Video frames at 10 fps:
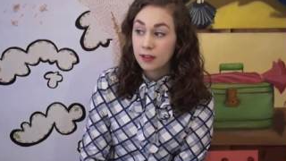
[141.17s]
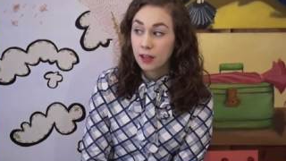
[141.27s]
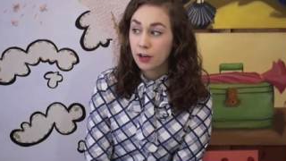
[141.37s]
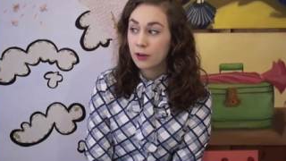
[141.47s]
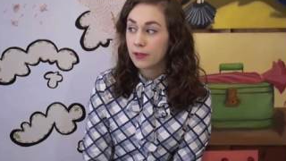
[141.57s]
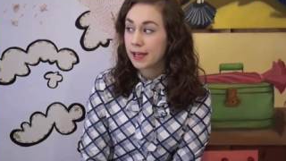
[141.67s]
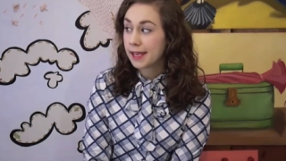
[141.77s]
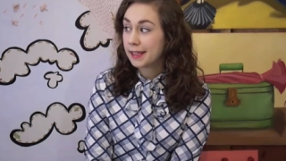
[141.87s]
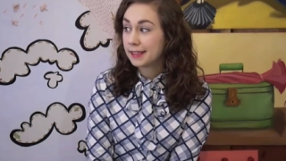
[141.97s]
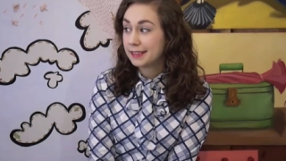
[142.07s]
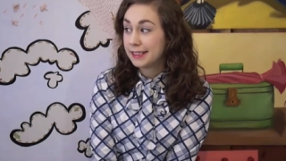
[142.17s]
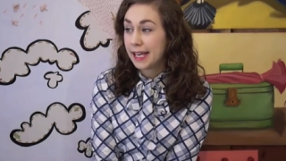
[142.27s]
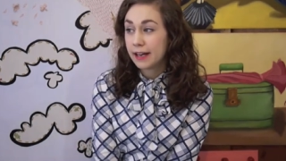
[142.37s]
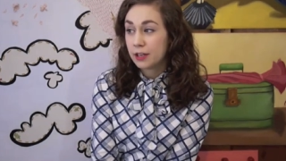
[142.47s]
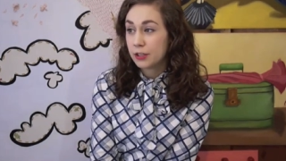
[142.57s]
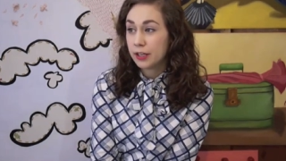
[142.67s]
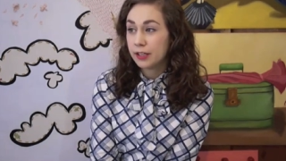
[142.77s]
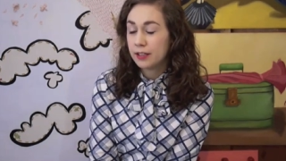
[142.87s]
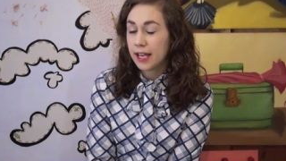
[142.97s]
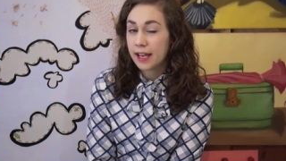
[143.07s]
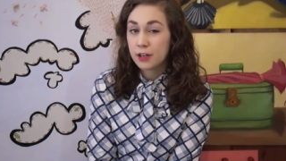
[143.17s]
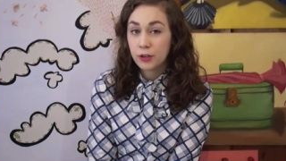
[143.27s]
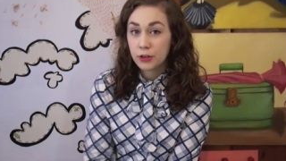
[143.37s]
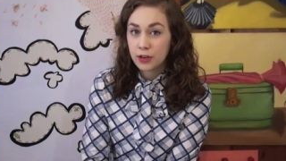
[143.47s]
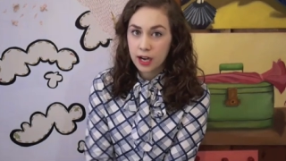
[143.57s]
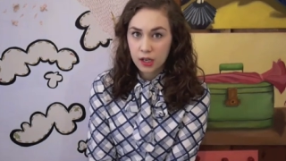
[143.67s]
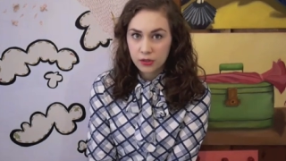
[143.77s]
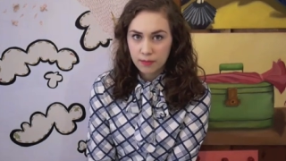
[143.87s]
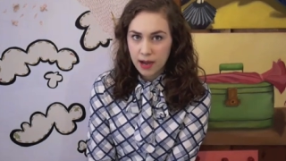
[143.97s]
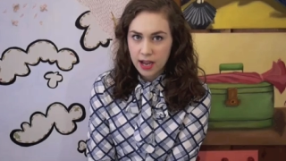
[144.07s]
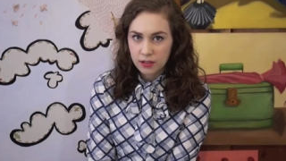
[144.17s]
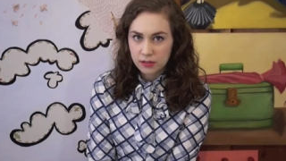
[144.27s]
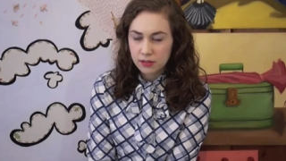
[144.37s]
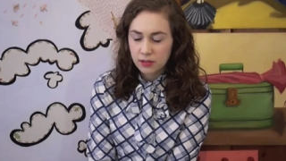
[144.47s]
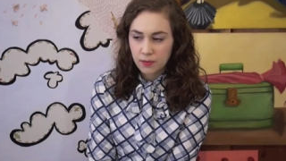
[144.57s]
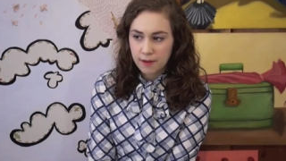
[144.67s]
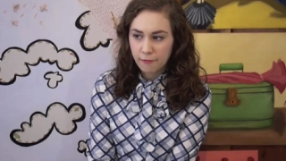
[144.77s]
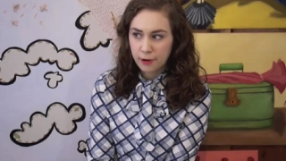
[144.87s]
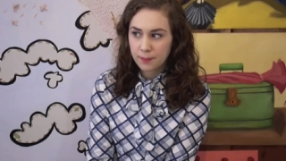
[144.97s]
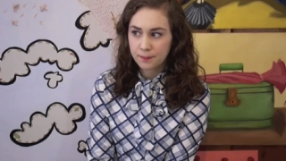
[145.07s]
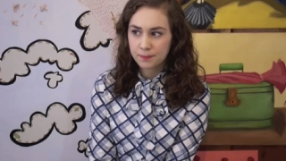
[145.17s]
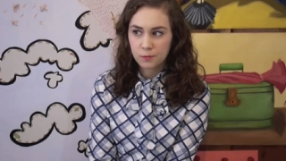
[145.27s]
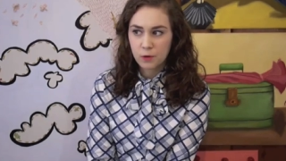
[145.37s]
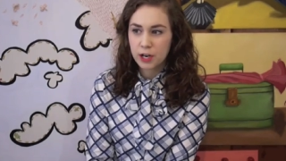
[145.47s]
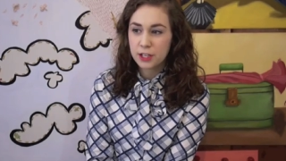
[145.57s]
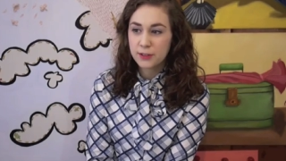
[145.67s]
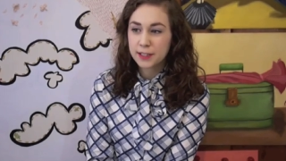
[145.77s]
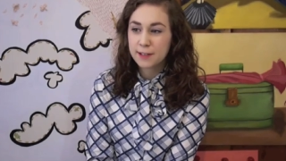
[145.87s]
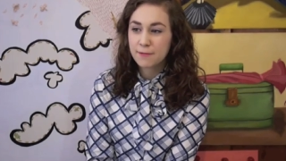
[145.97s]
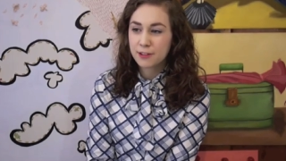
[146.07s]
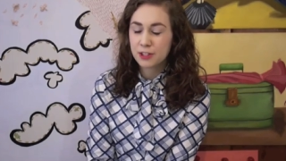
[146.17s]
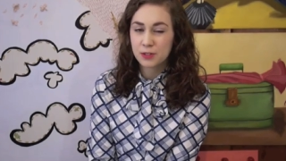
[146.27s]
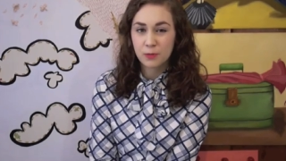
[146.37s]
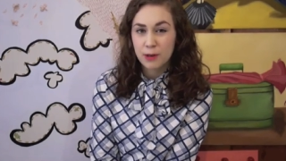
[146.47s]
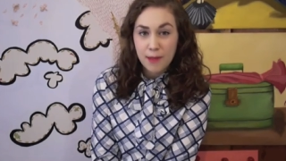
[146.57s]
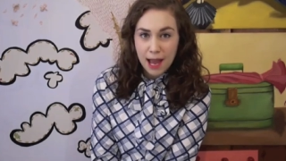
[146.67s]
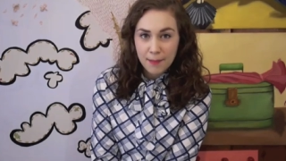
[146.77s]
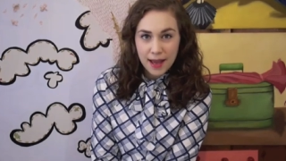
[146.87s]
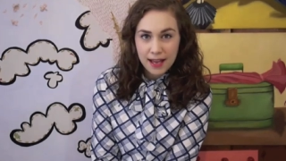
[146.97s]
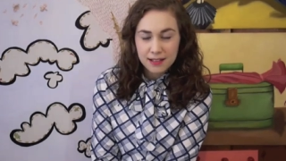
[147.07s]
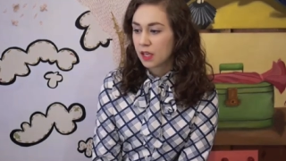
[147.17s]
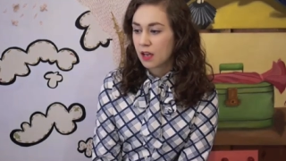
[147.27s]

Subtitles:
you know, like 800 or 900 miles away from where you live with just one backpack.